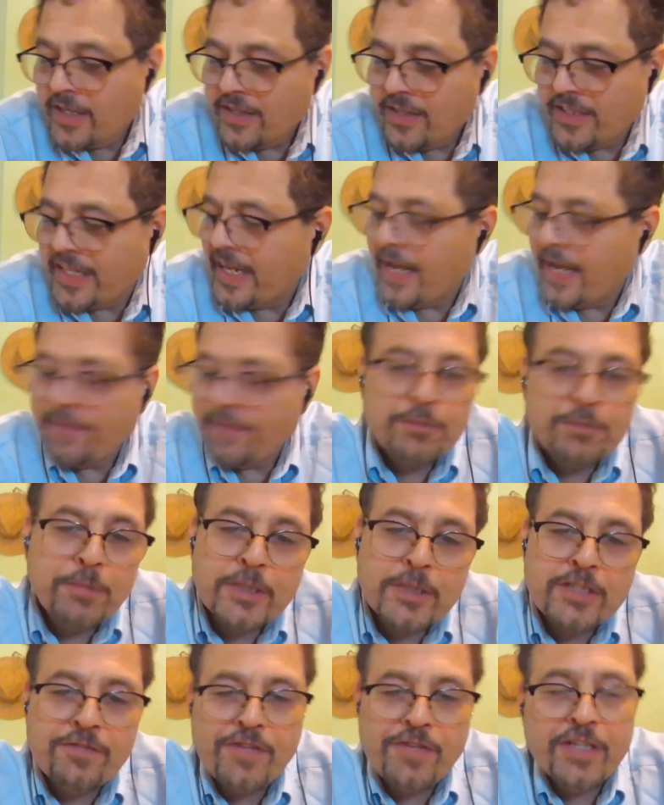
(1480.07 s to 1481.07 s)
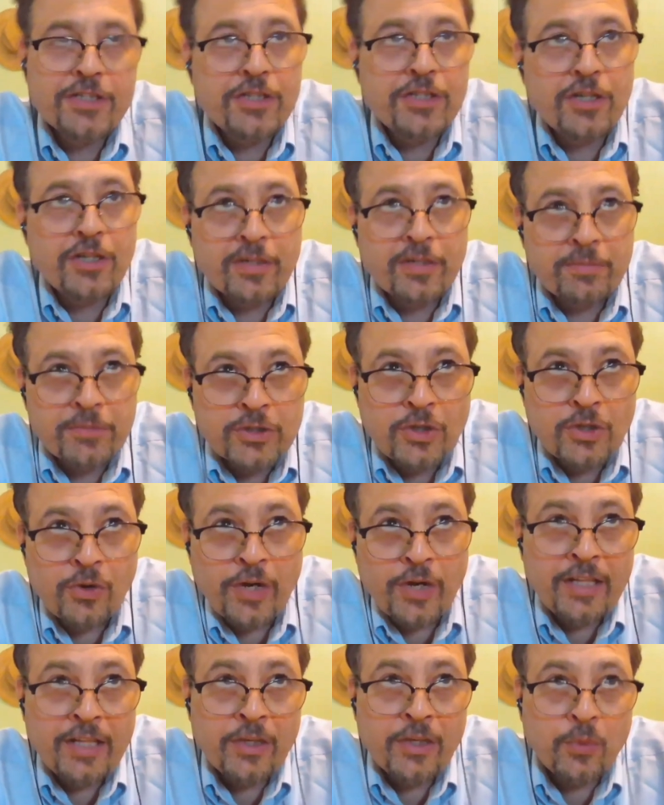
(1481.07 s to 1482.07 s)
They have specific terms. So
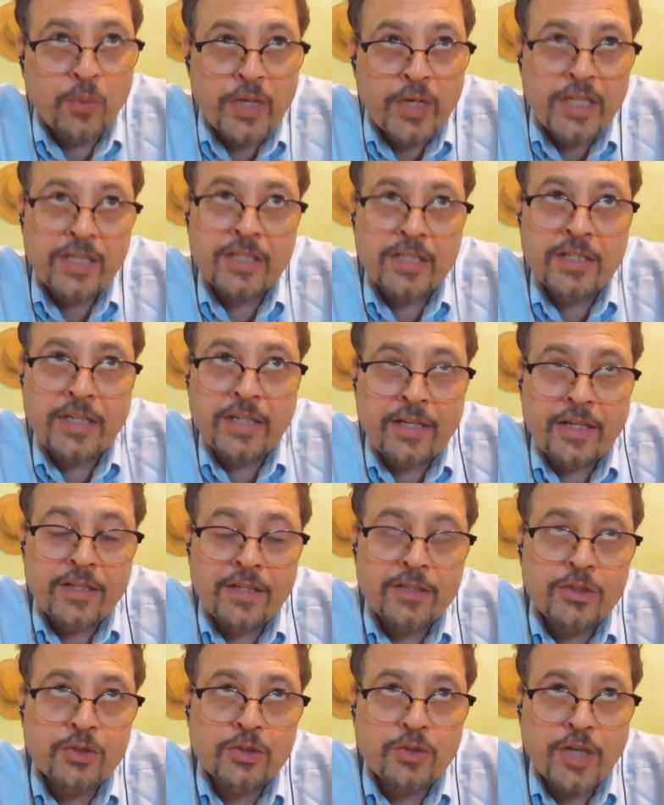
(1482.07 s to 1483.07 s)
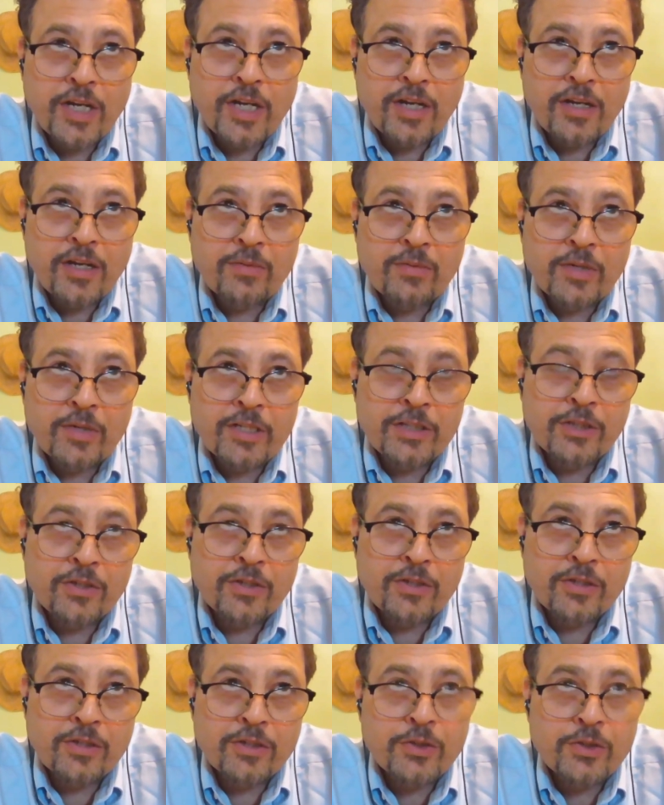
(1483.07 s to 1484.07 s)
in the industry, when
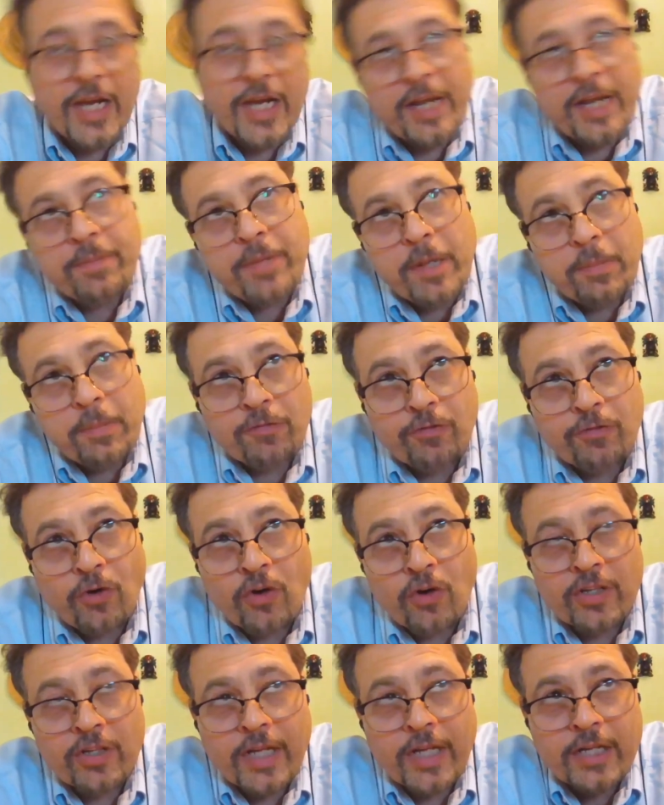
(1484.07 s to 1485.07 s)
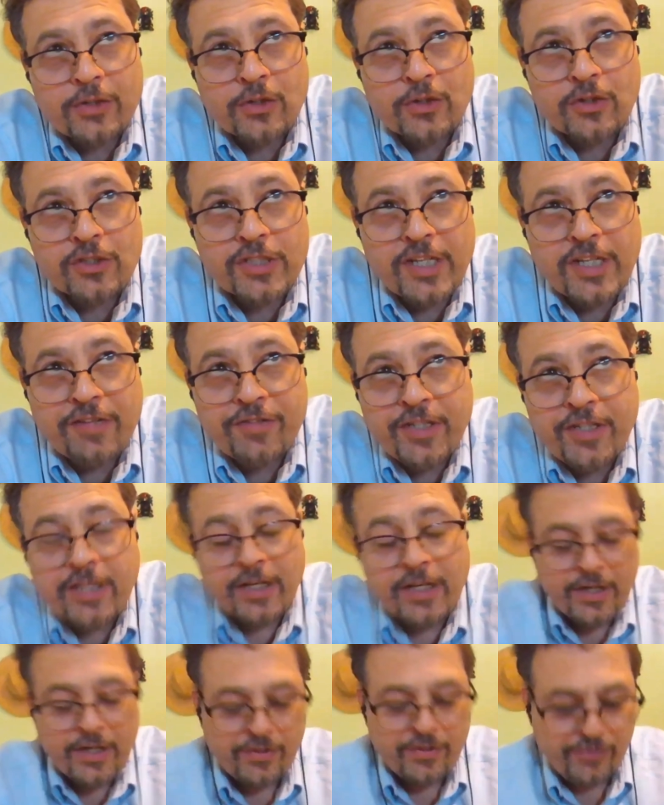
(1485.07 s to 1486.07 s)
you're training people for electrical
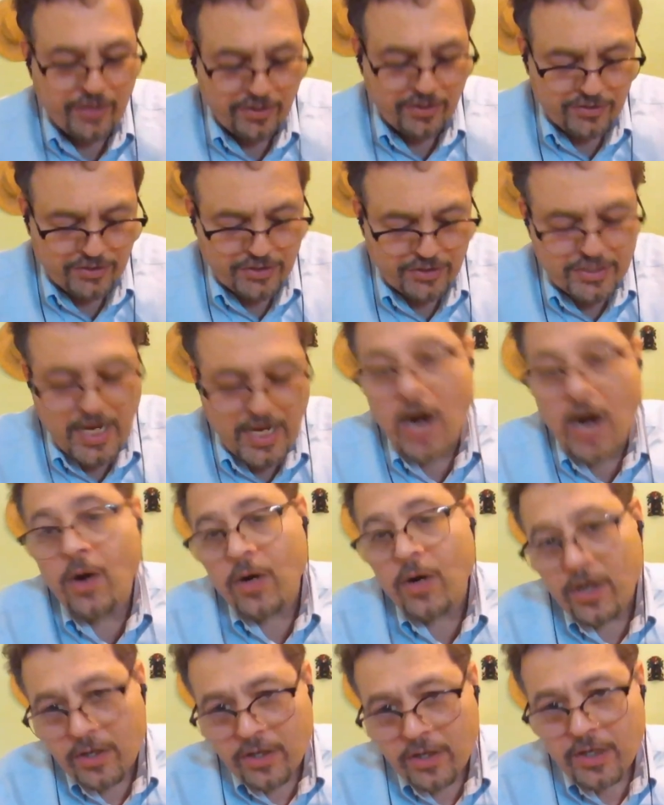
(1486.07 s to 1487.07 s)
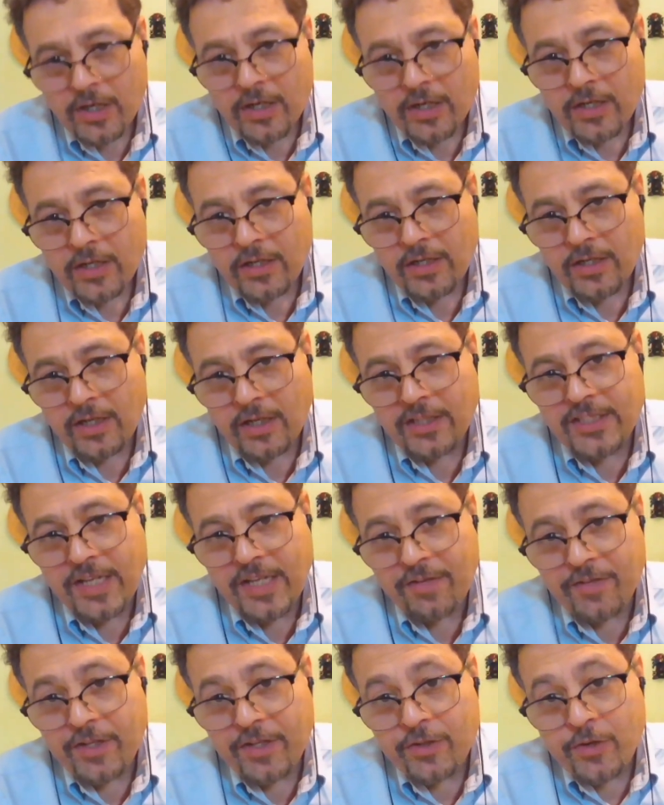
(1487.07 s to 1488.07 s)
safety, there's the tower
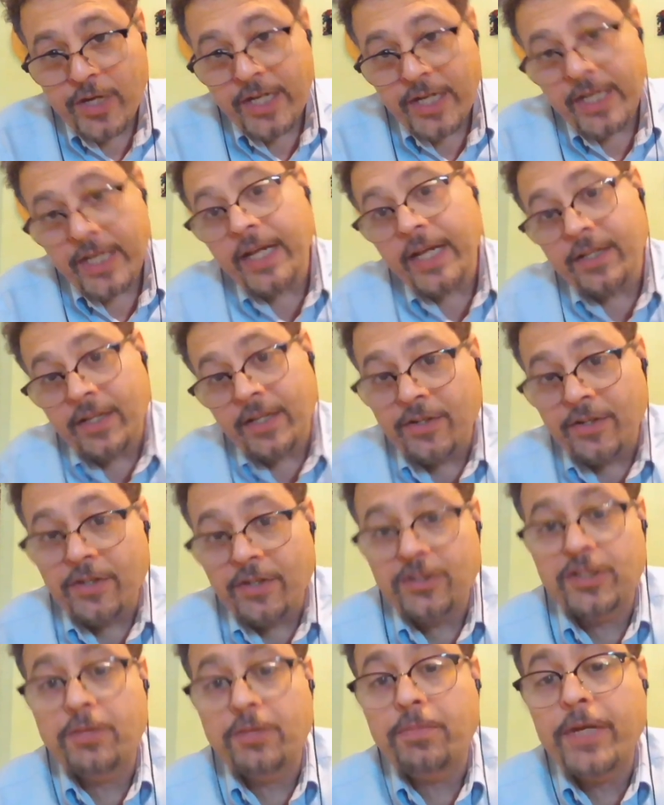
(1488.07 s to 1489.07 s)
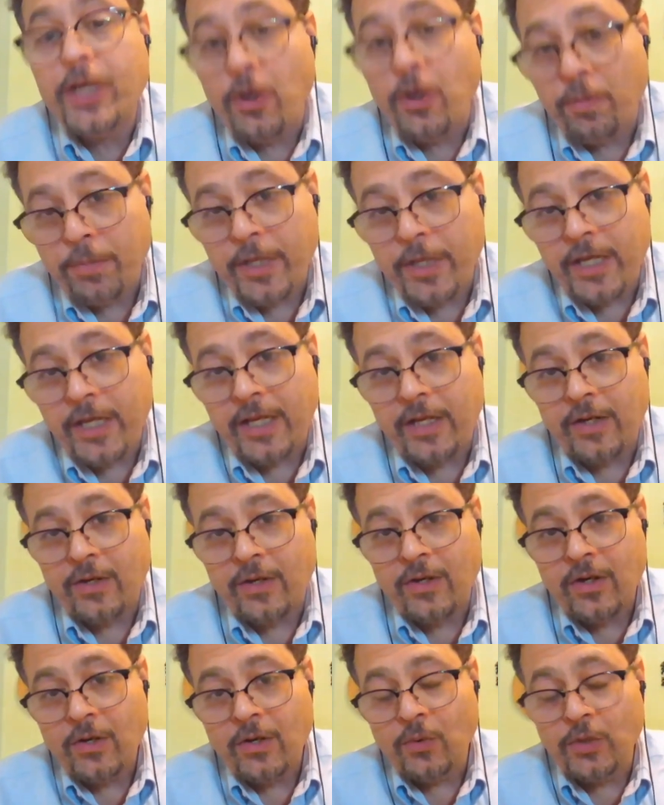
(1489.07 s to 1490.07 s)
safety training, and then there's the BOP,
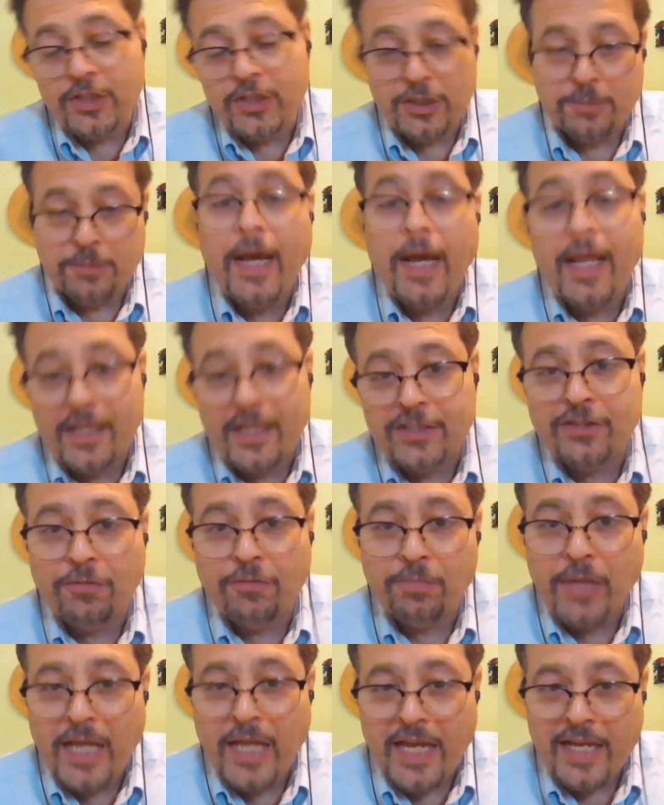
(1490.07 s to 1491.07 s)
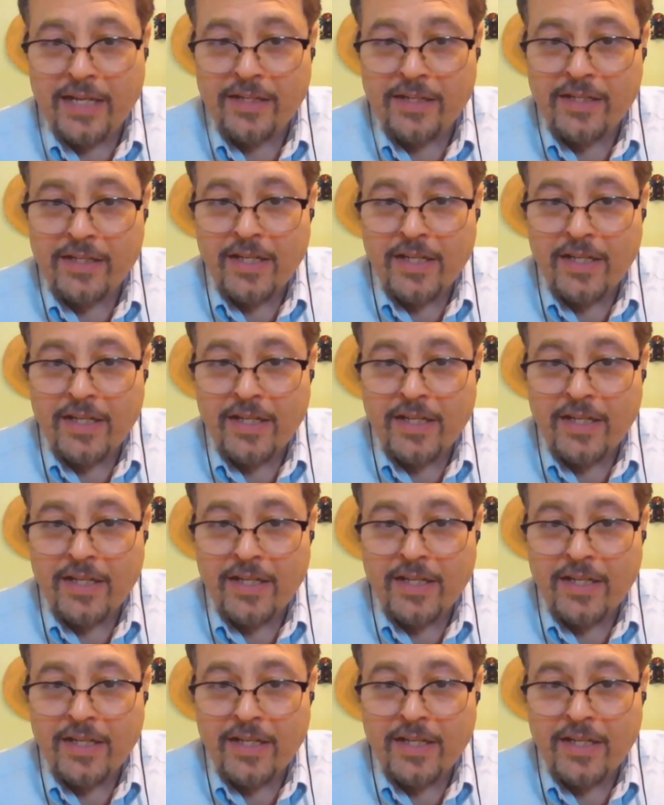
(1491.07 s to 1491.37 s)
which is balance of plant.